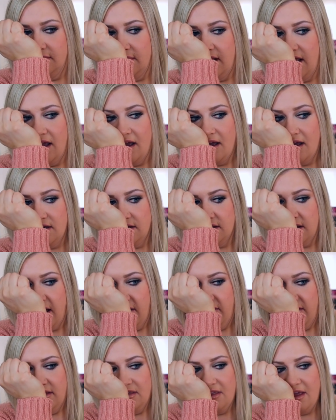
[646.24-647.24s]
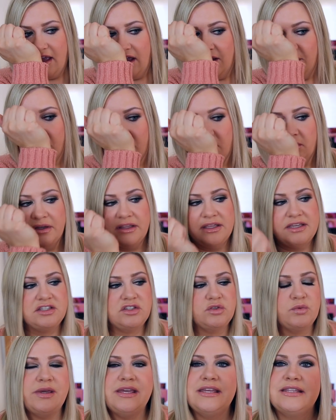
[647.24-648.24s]
And I think the amber really
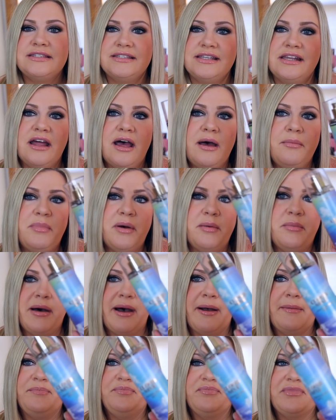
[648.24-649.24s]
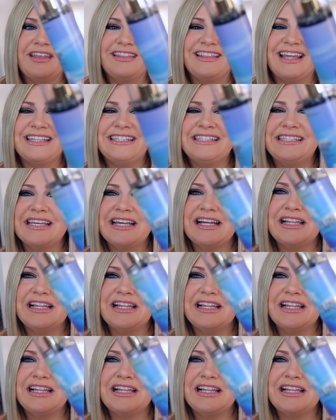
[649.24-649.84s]
sweetens it up, but that's the